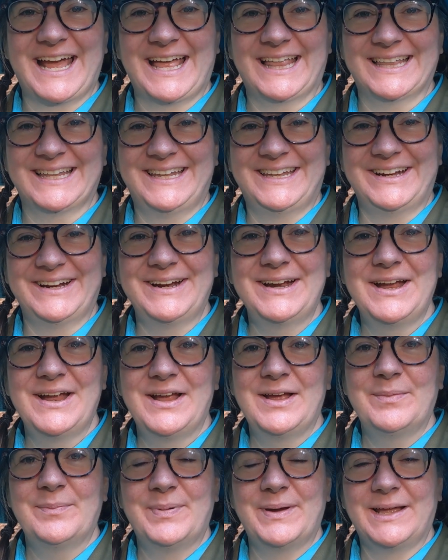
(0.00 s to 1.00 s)
calendar,
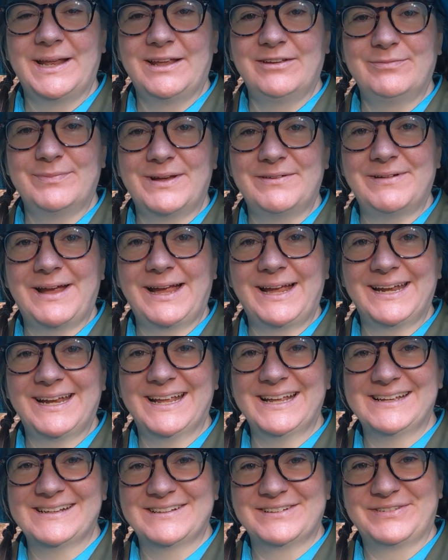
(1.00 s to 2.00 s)
but if my
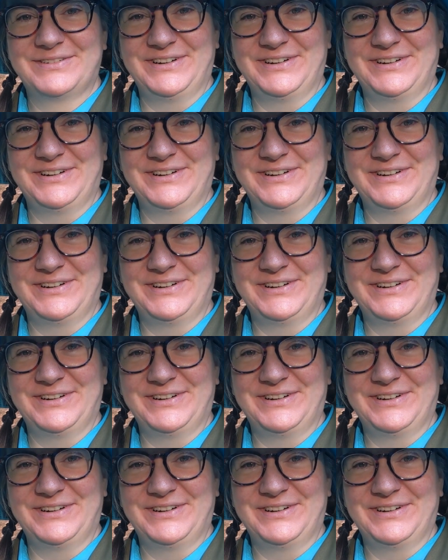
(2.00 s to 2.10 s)
reckoning is